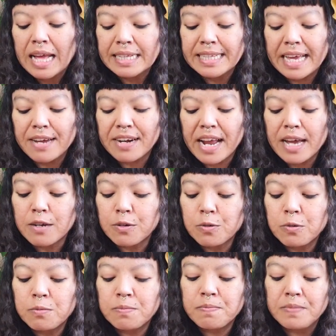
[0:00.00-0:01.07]

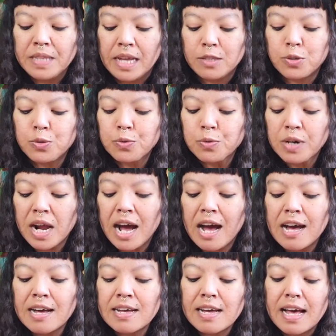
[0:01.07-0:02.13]
Dererum
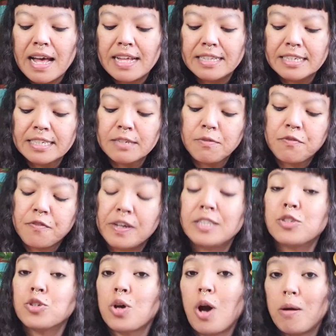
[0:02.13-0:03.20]
Natura, and it's a
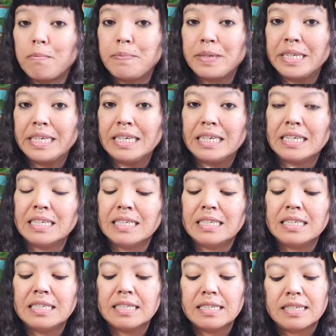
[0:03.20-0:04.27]
French company.
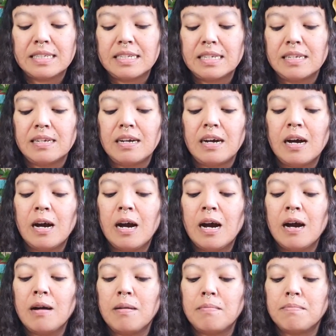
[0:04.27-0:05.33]
It's
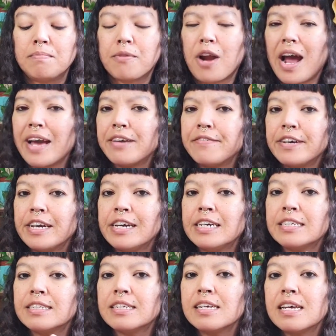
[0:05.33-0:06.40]

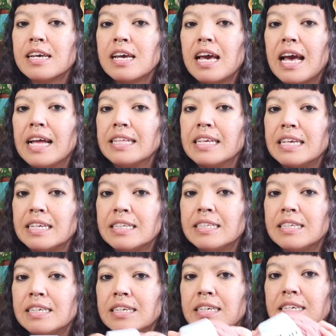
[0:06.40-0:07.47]
private and
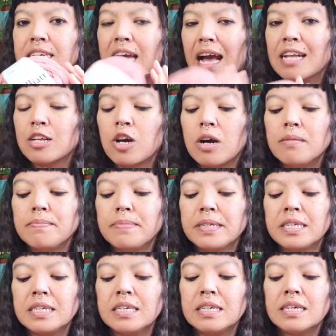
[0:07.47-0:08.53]
indie yarn
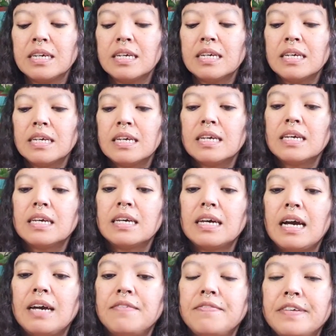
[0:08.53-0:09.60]
company.
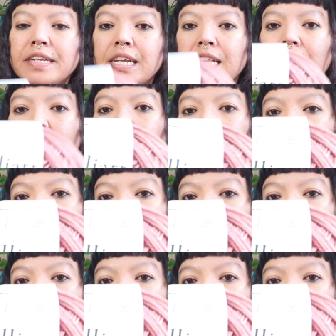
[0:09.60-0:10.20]
I really love